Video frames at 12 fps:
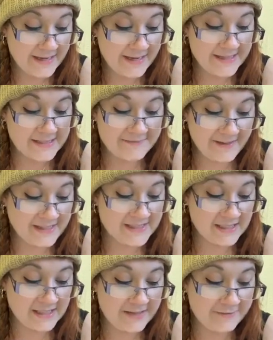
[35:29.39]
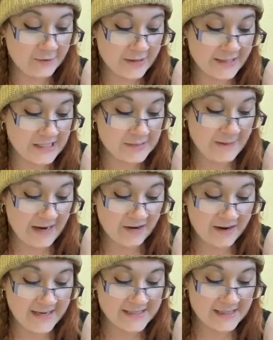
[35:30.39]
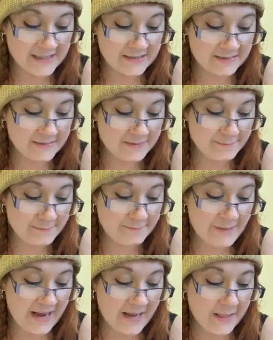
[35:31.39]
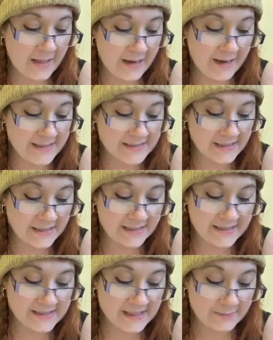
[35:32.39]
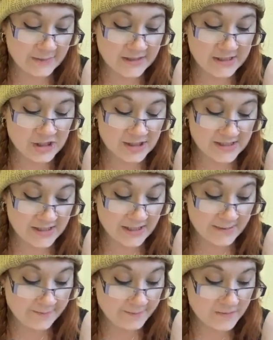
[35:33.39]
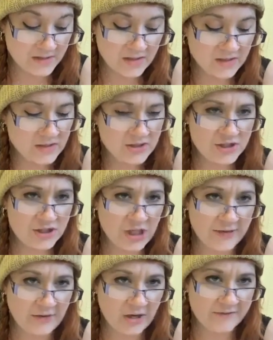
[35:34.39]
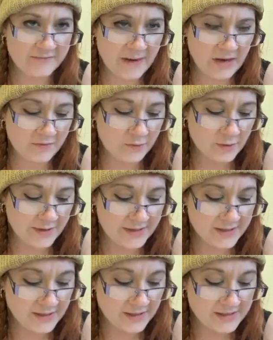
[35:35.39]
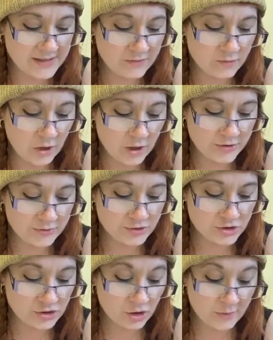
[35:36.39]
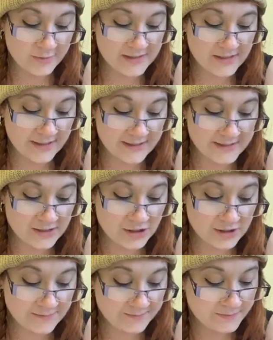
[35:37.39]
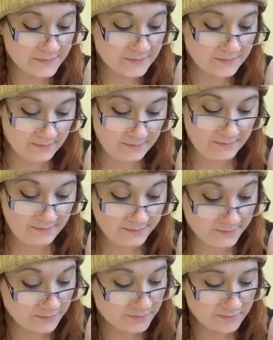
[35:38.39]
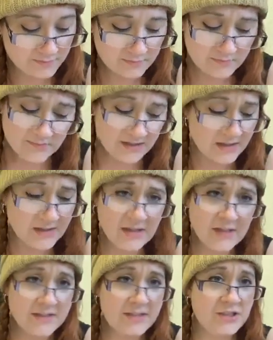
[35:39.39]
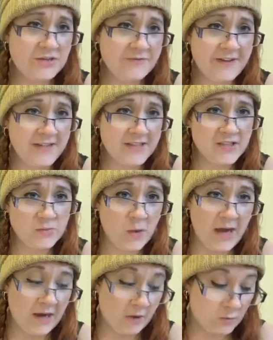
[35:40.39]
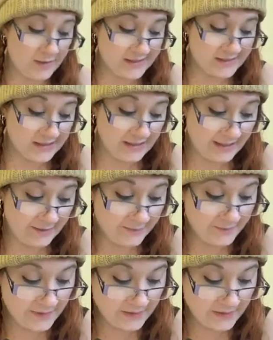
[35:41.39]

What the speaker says: his face gleeful and his pale eyes glinting maliciously. "Shove off, Malfoy," said Ron, whose jaw was clenched. "Did you faint as well, Weasley?"